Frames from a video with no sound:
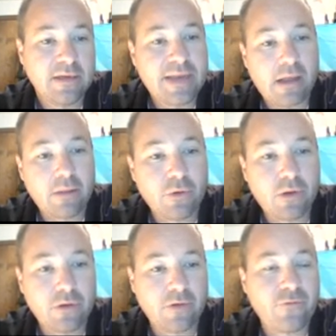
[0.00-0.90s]
Now I'm going
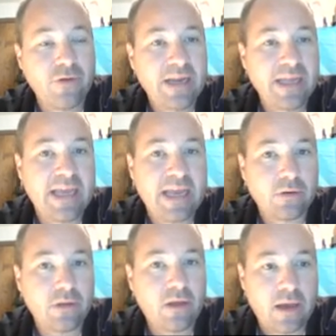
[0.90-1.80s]
to look for any gain
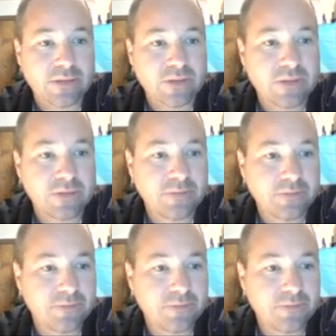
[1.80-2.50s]
or loss.